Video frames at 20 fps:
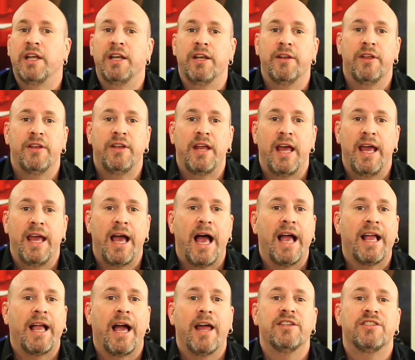at the end of the day,
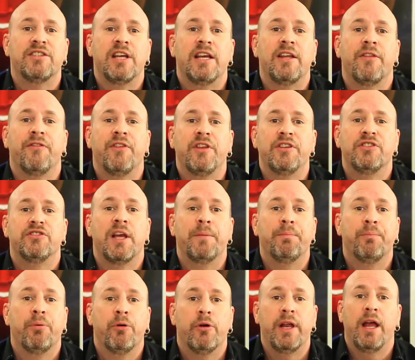I gotta say that this is a
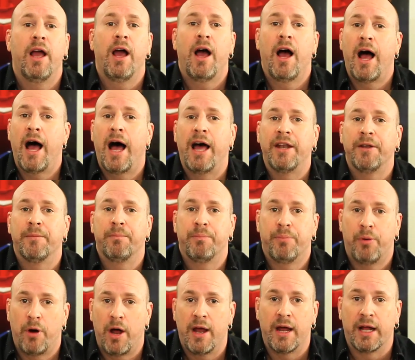pretty hot
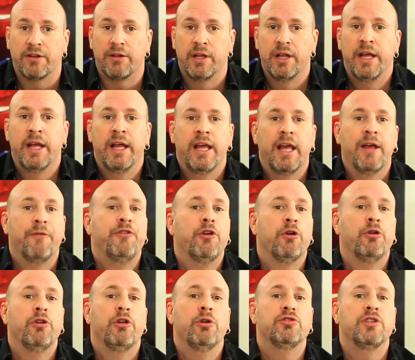product. If
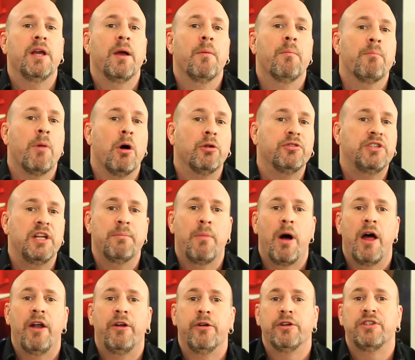you're using
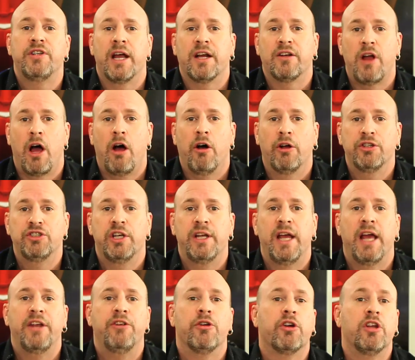multi-monitor
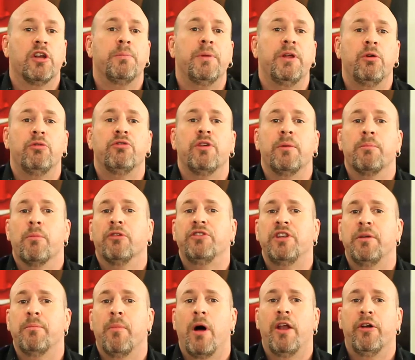technology and you're gonna be using
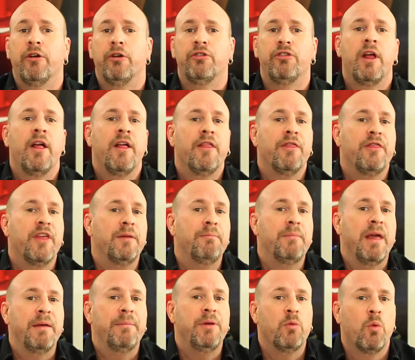multi-monitors, then
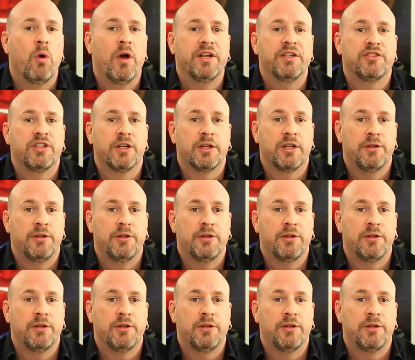maybe you wanna